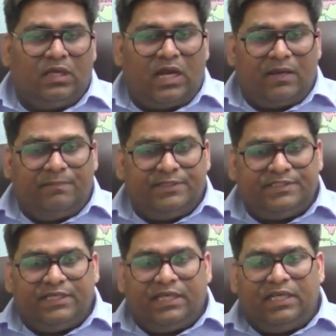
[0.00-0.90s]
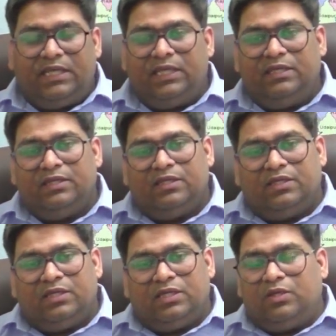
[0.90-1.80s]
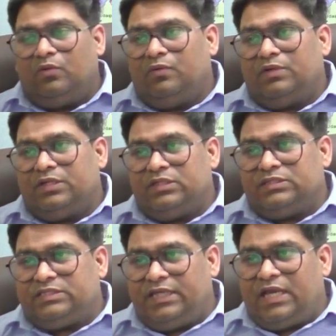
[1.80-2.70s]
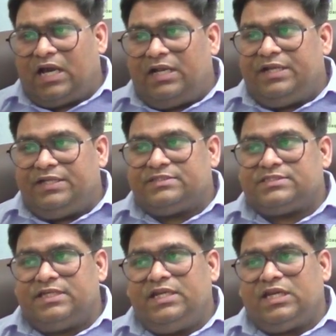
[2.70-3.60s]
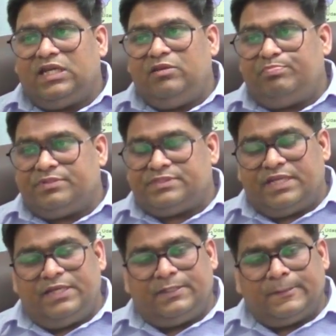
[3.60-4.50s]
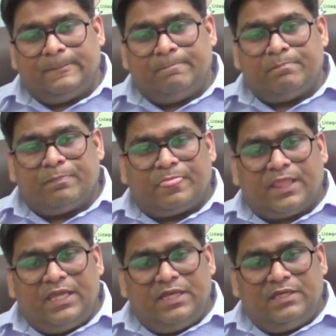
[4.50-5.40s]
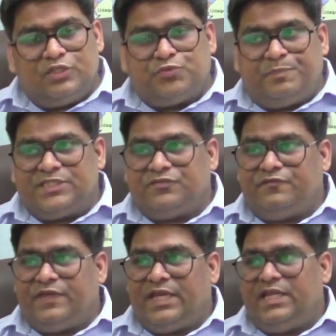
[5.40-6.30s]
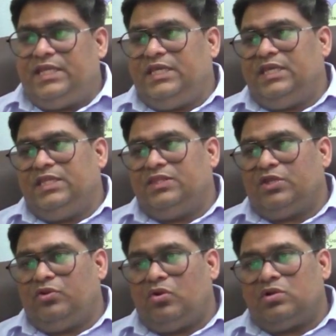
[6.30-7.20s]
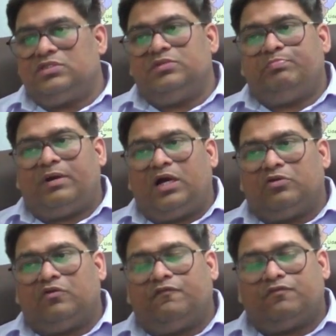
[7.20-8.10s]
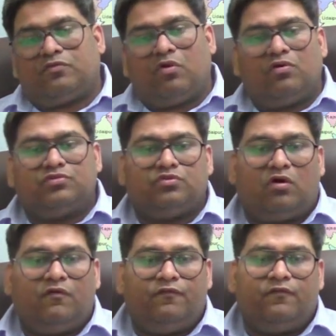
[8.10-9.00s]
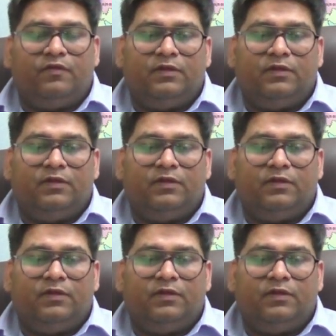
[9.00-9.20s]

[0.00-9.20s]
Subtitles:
are basically, they are distinctly present in specifically in the northern part of rocks of,